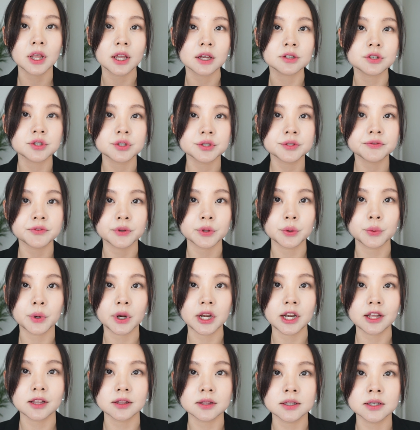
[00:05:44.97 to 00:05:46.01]
edges for the
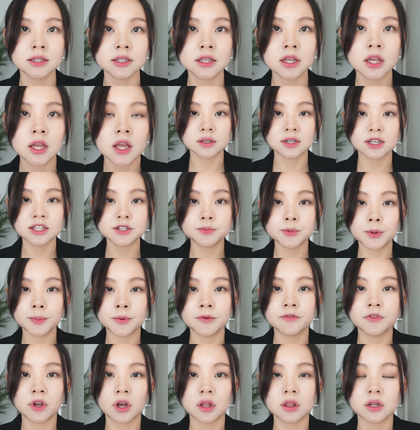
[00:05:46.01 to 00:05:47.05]
gradient look. A nice pop
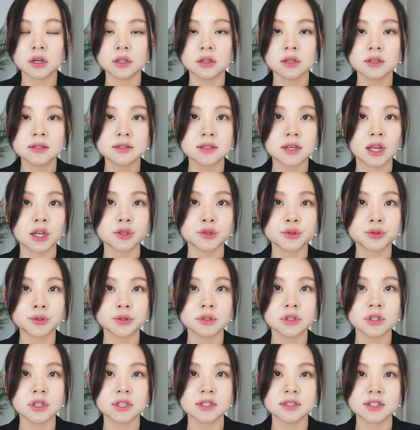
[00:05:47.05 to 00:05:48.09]
of color. It looks
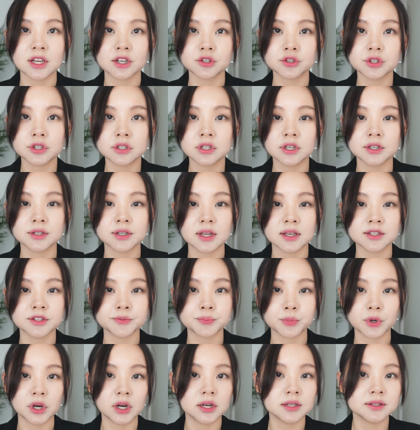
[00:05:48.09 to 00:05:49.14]
natural. It's actually not as
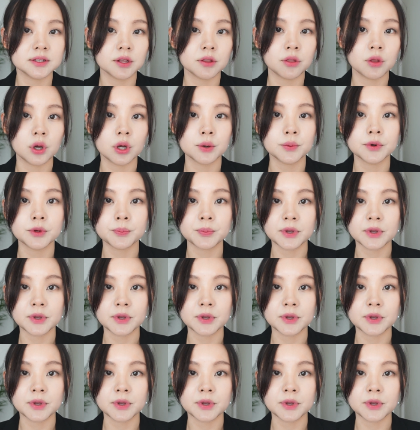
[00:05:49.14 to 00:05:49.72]
bright as I thought it would